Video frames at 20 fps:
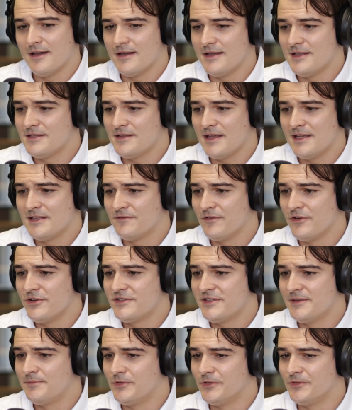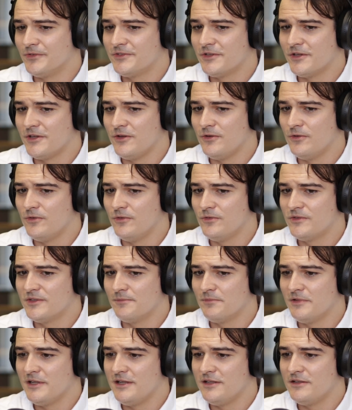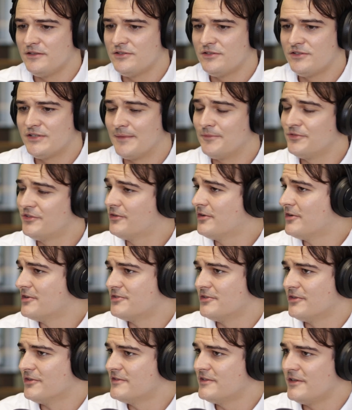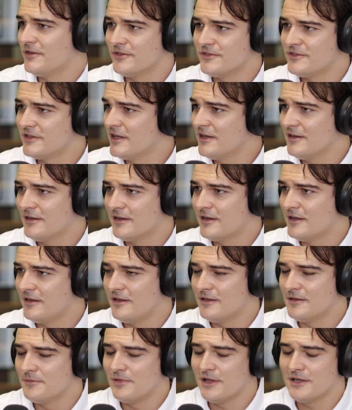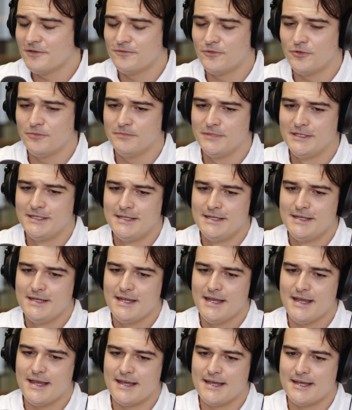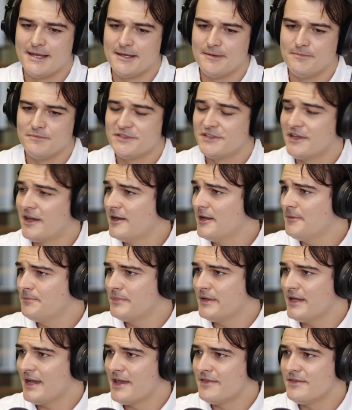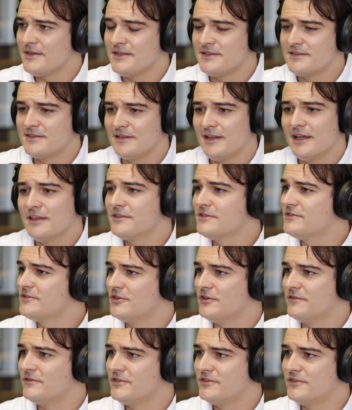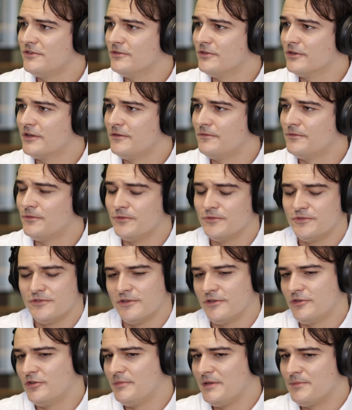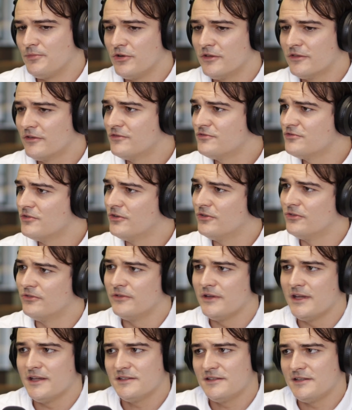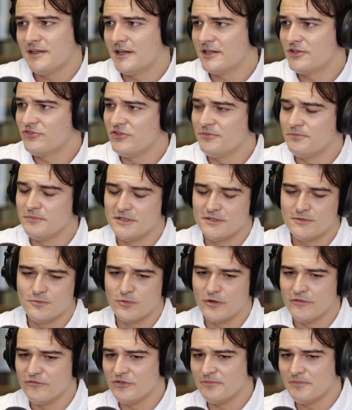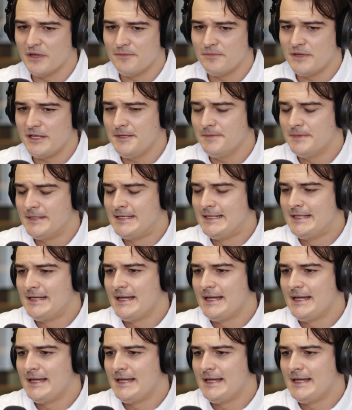it's very simple. So you simply jump to contro.co.za, like any other platform, sign up, and then select the service you're looking for. So it could be birth control, STI treatment, whatever it may be.